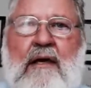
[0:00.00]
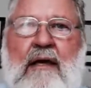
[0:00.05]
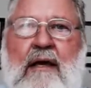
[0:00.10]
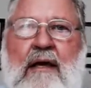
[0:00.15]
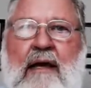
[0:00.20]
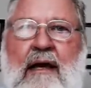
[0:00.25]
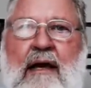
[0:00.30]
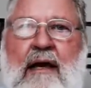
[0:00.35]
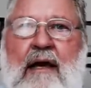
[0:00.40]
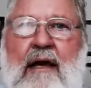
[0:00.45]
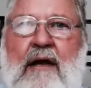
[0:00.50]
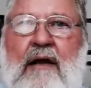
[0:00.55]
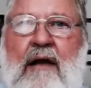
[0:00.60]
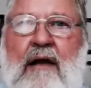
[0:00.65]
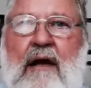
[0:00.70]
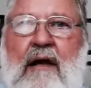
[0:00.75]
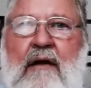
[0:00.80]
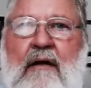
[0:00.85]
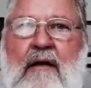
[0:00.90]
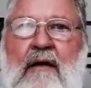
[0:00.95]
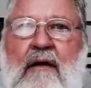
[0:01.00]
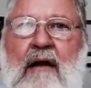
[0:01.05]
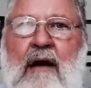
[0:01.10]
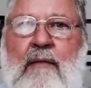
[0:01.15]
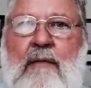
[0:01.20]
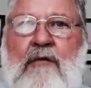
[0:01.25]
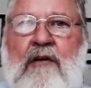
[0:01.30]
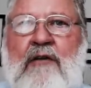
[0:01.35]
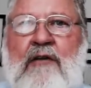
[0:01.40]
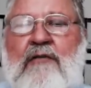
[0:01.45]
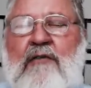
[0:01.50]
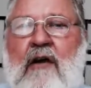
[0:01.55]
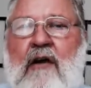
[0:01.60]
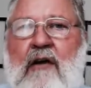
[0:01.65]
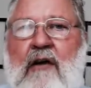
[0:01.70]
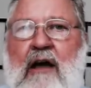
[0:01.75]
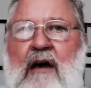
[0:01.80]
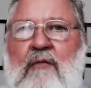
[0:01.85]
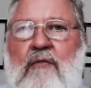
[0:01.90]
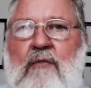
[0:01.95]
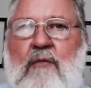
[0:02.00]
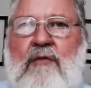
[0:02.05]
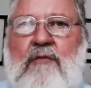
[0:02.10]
And I'm going to start out with